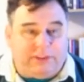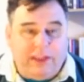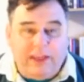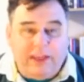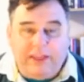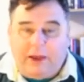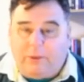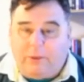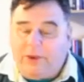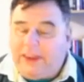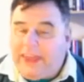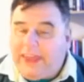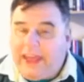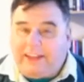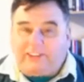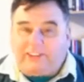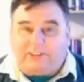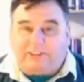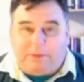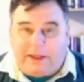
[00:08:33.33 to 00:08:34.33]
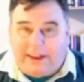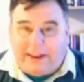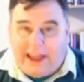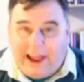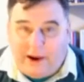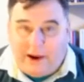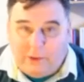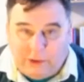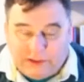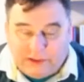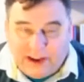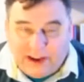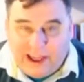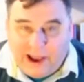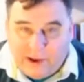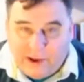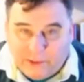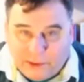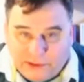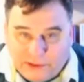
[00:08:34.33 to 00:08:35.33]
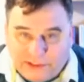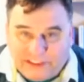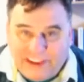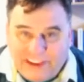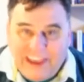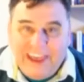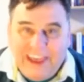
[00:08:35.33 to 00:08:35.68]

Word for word: that we can't spend hours and hours